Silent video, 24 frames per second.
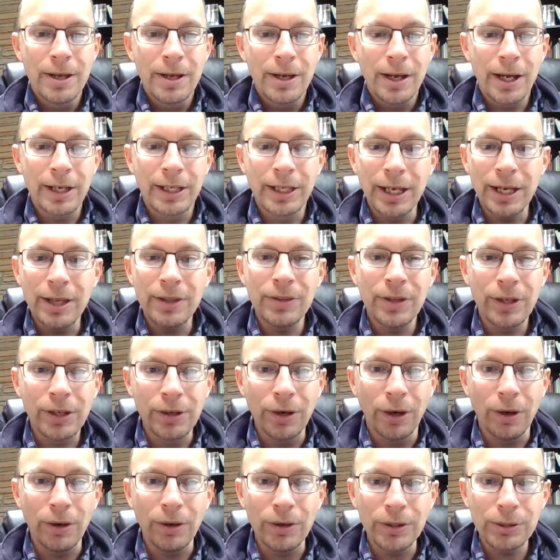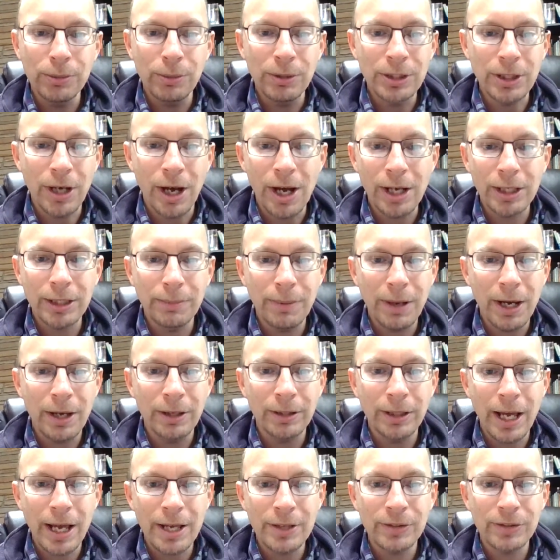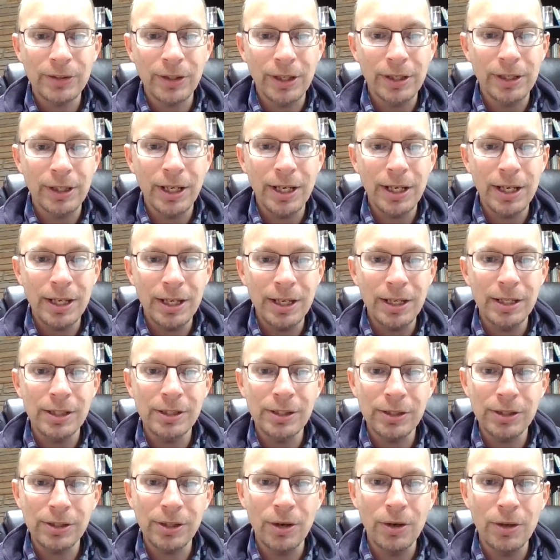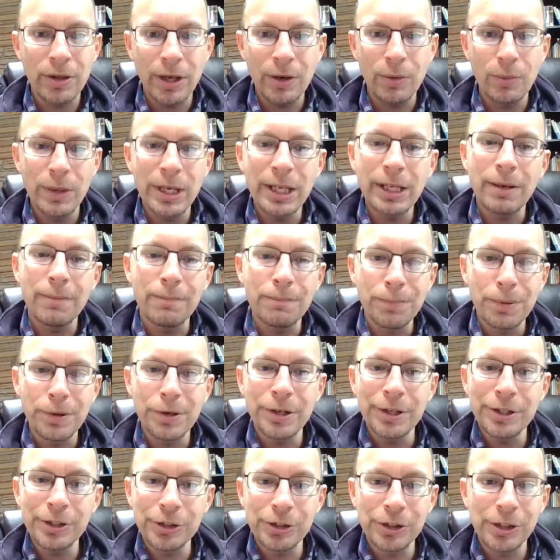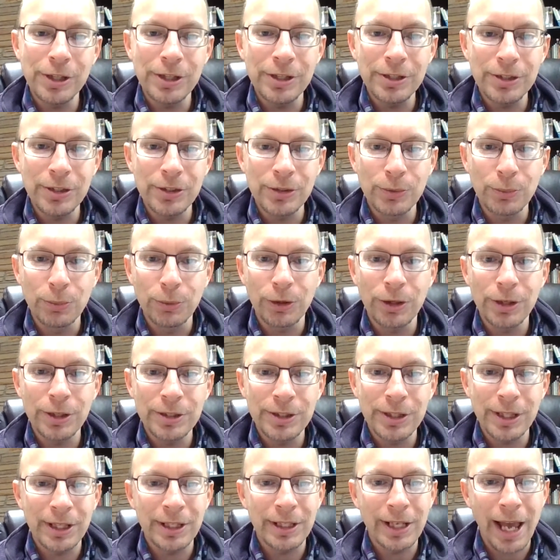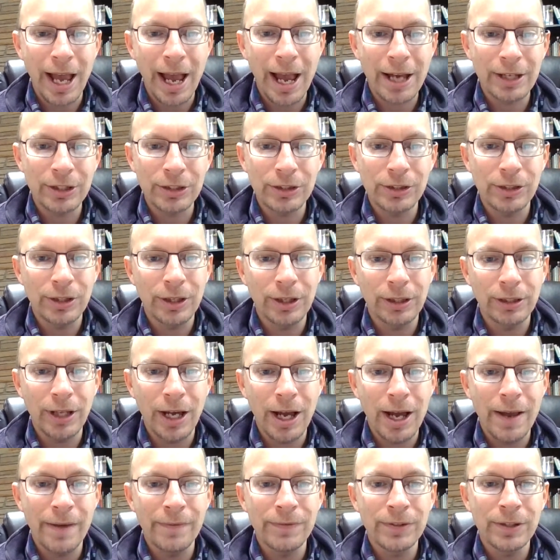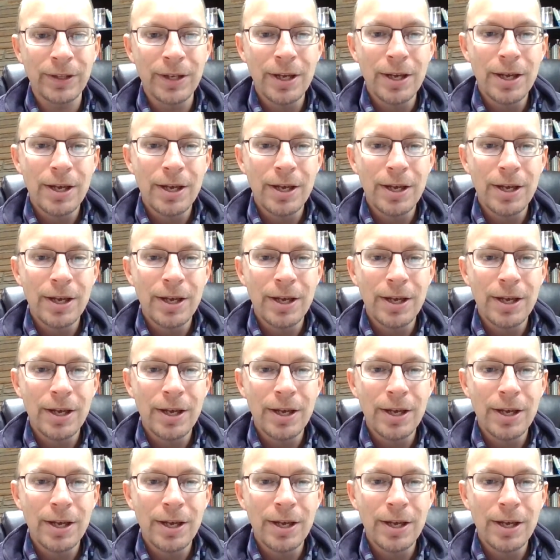Again, the goal, as we talked about last Sunday, is so that we can put Jesus' words into action in our lives,